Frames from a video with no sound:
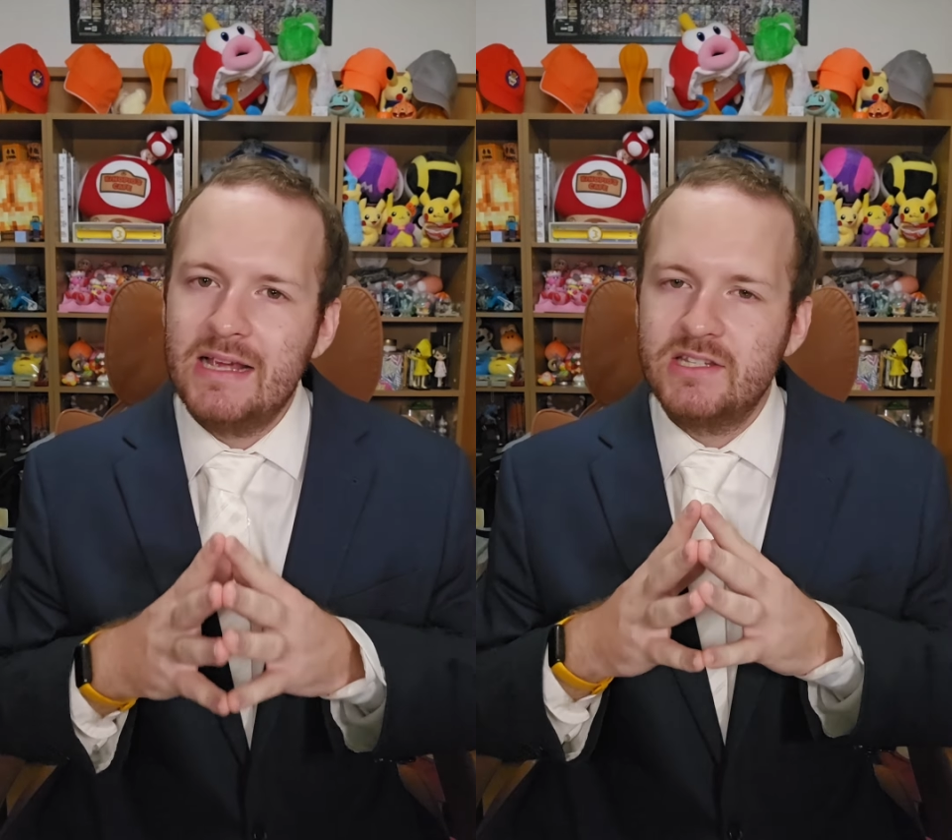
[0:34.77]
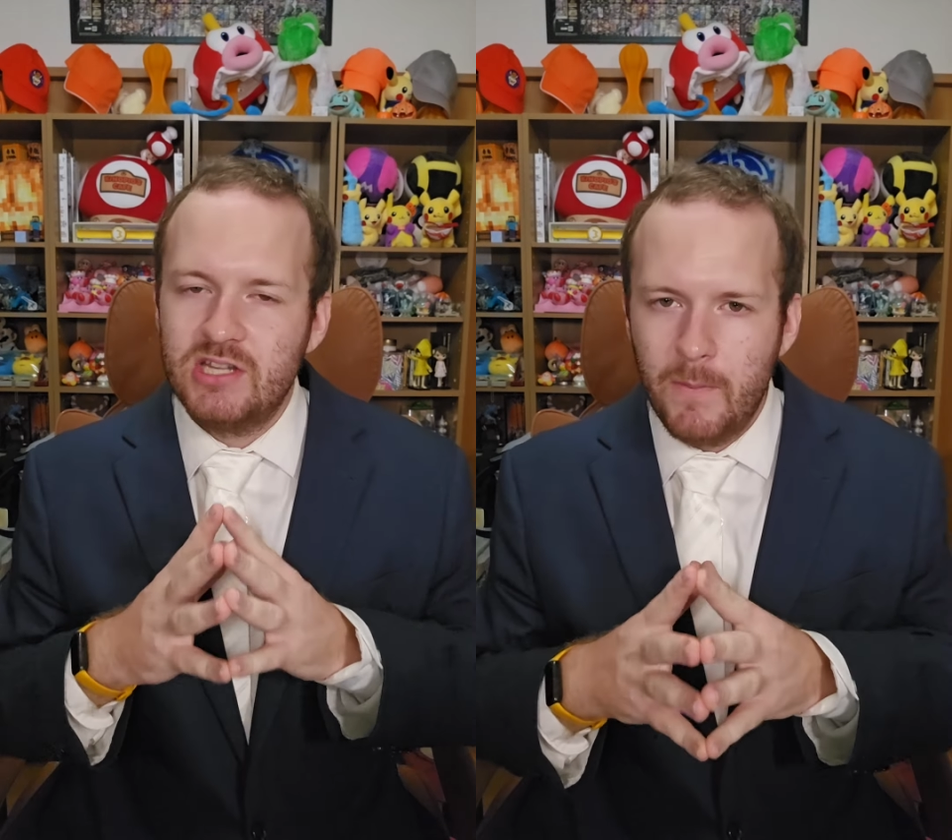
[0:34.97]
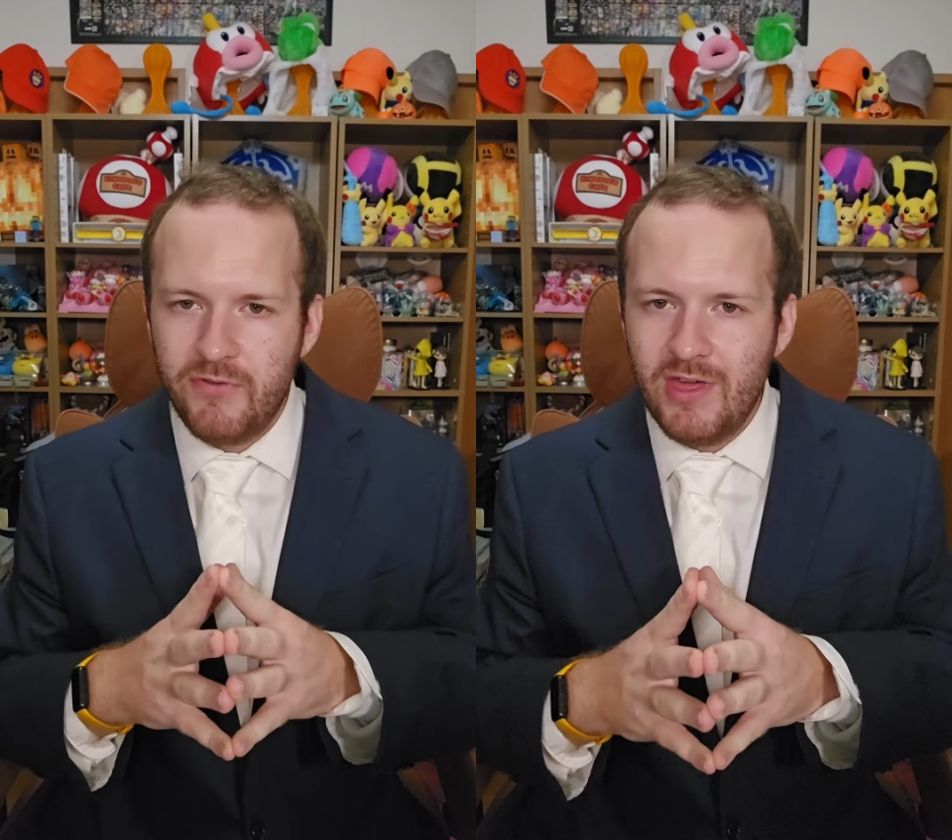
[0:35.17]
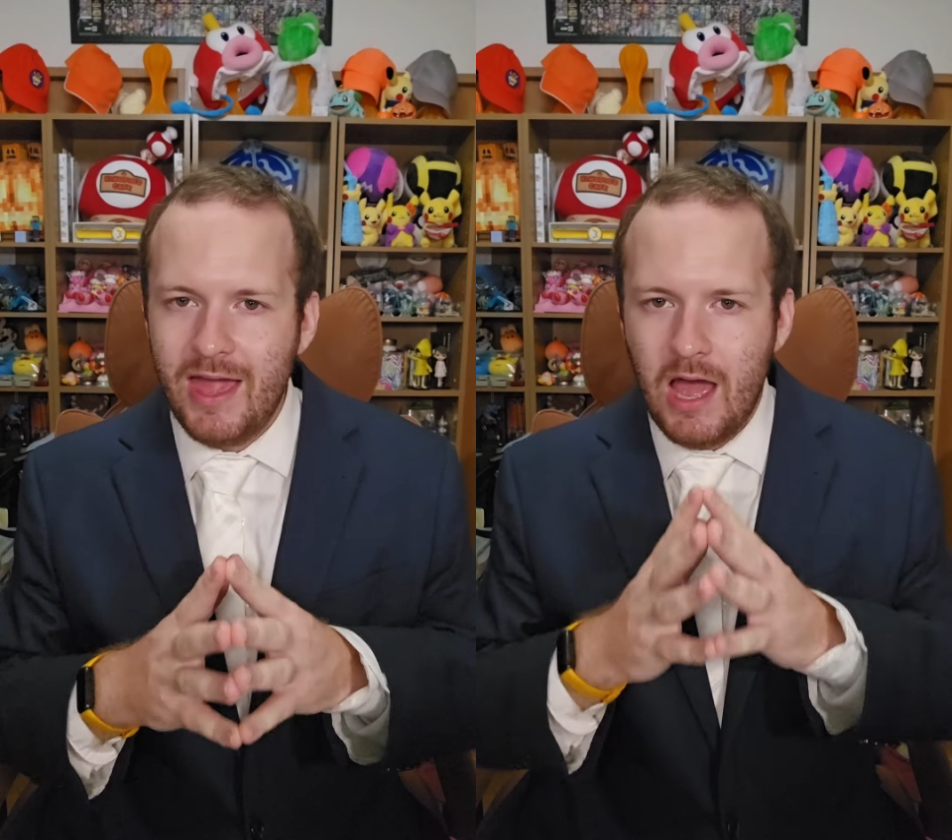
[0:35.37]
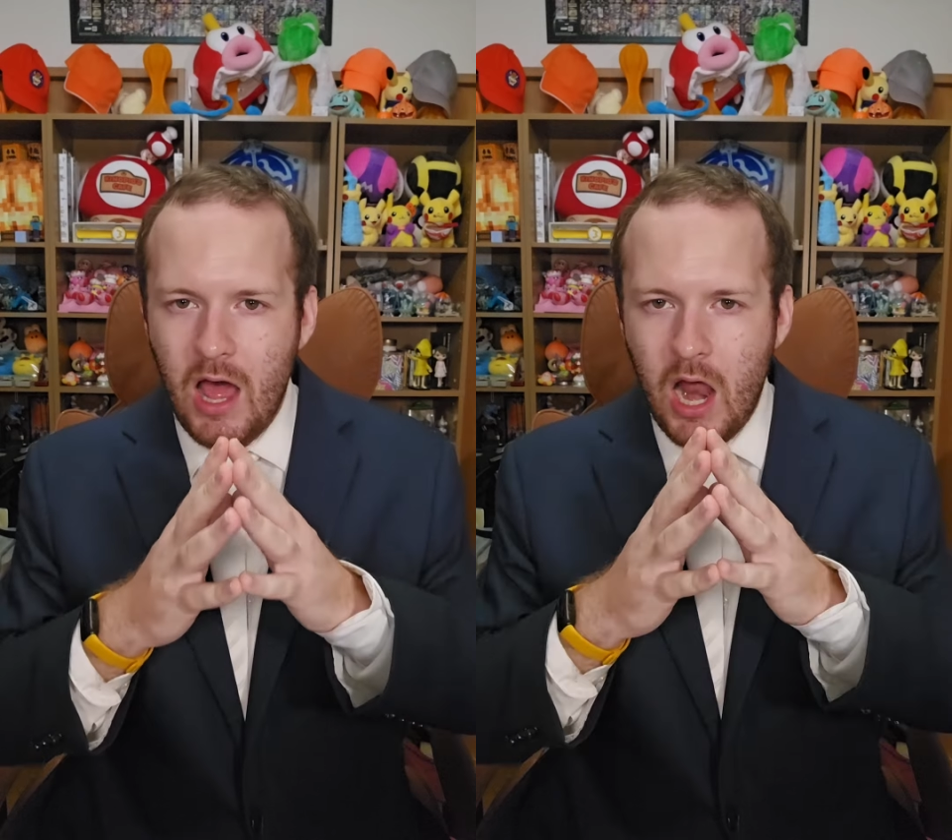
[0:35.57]

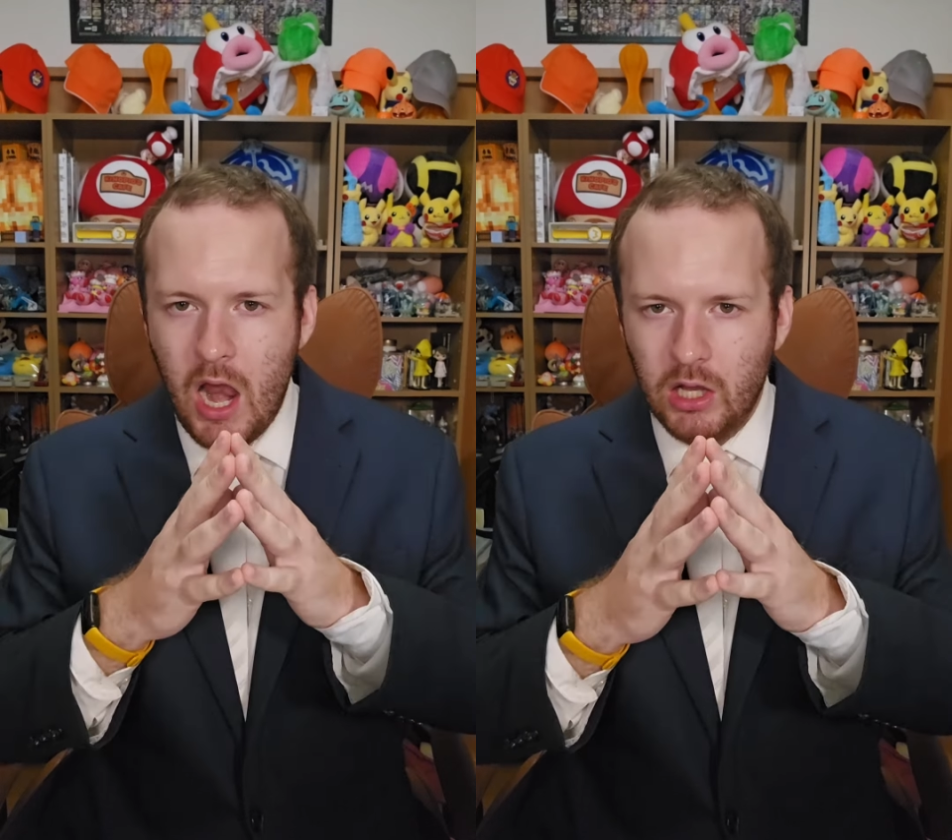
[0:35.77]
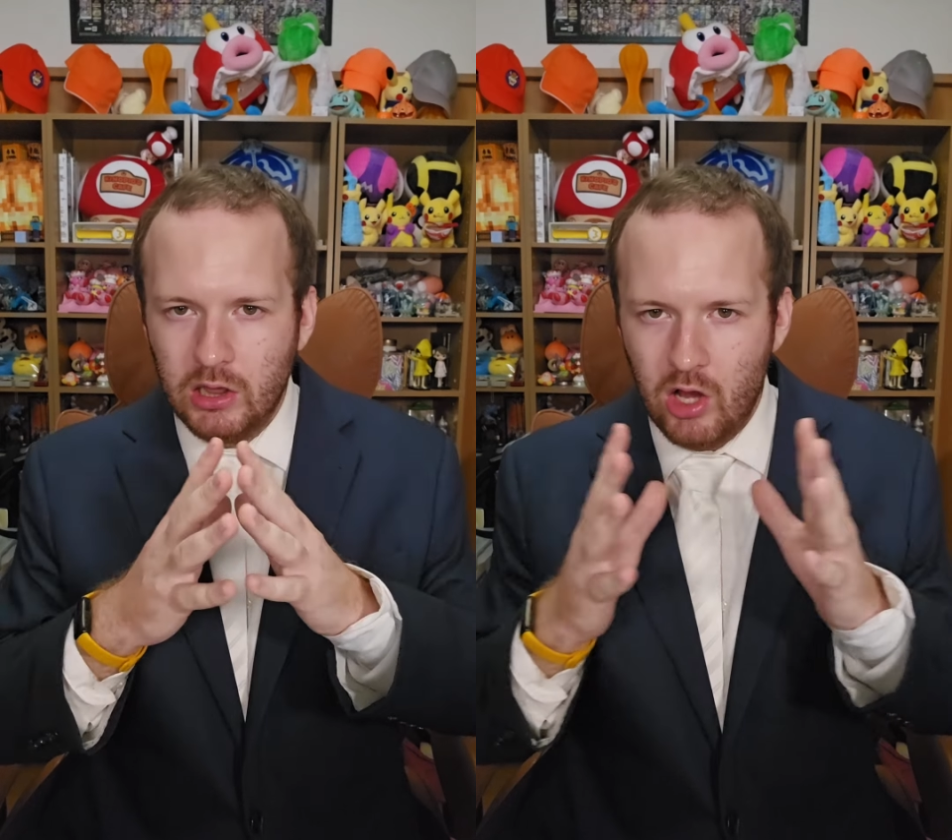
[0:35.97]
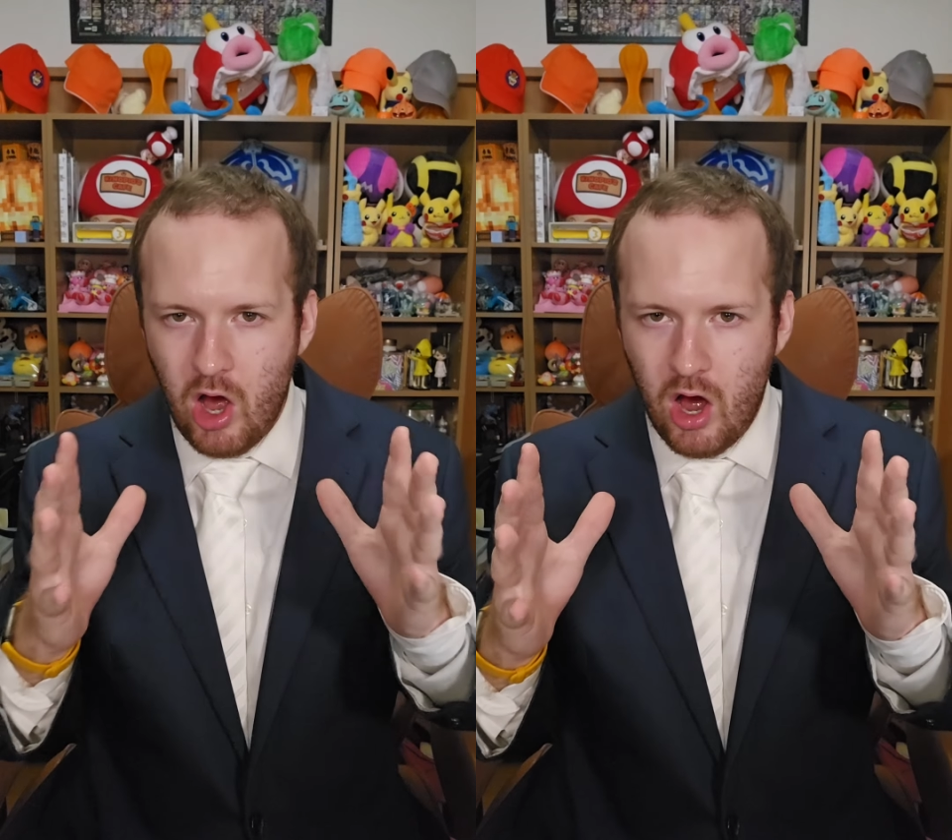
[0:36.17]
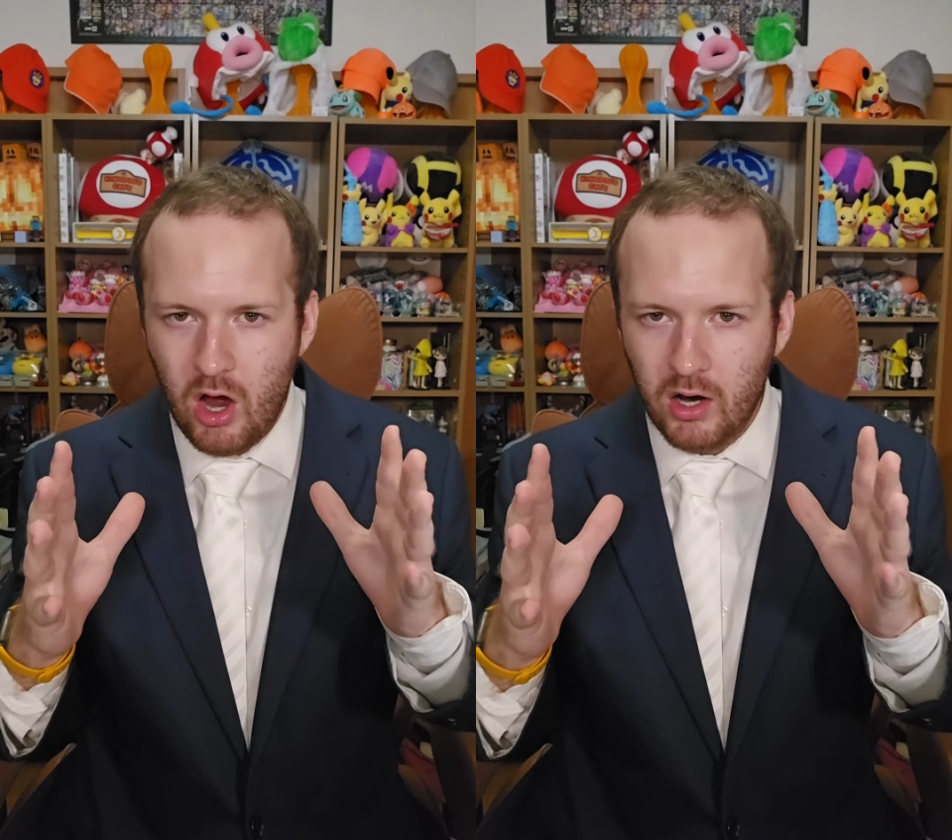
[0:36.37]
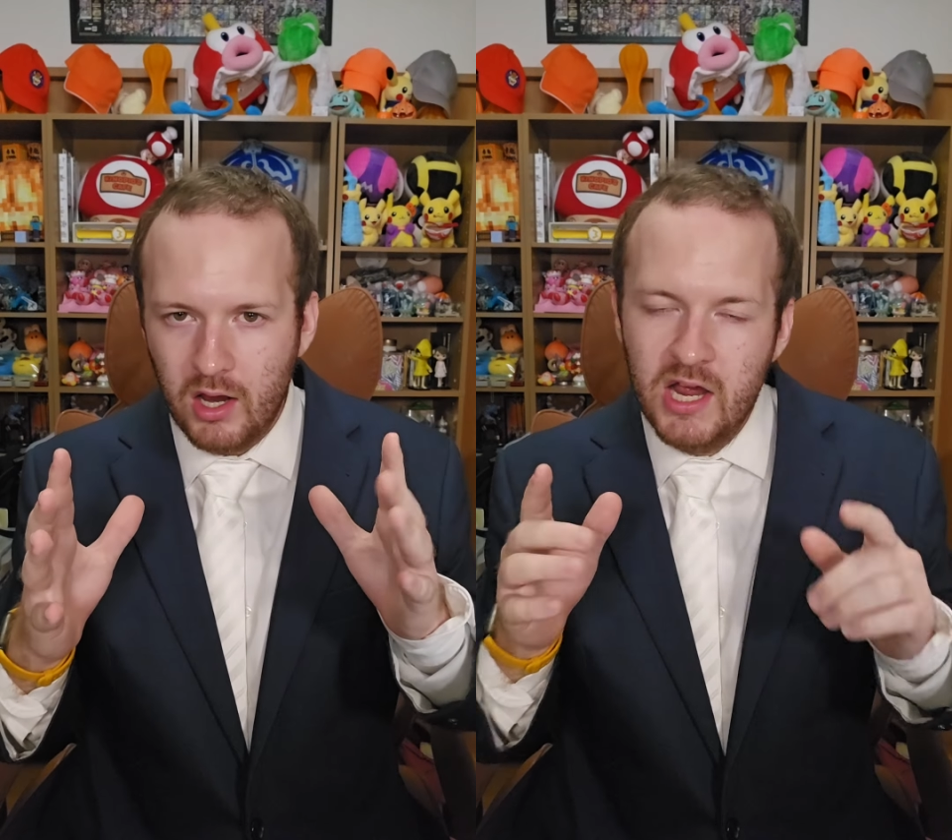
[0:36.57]
something
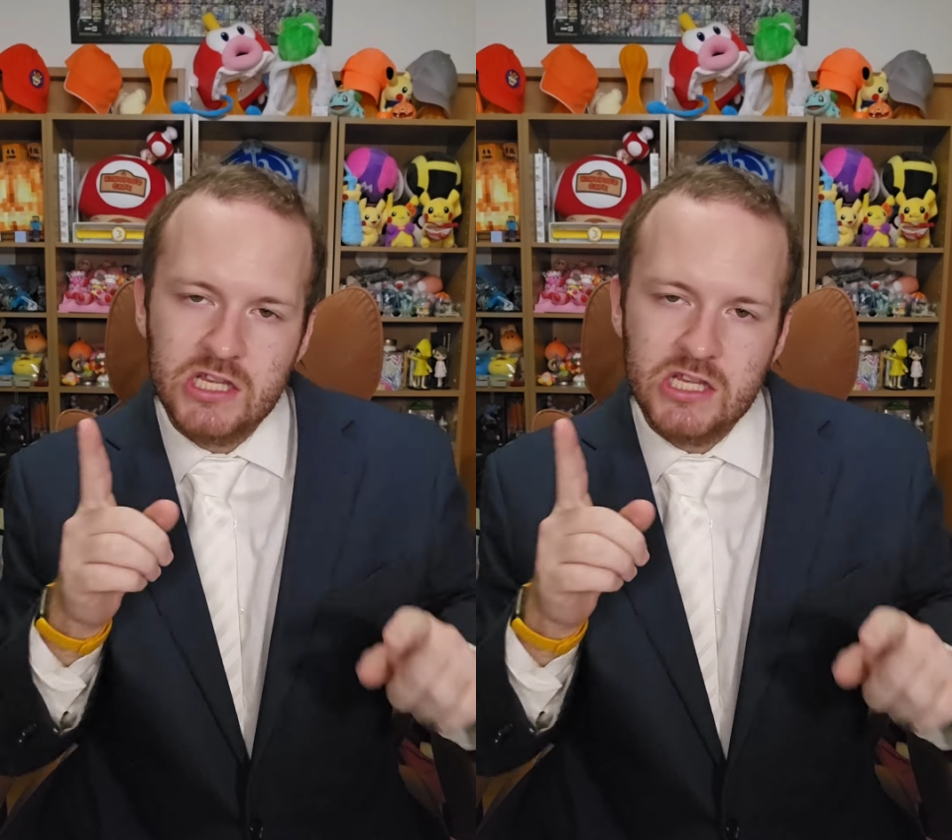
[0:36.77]
long.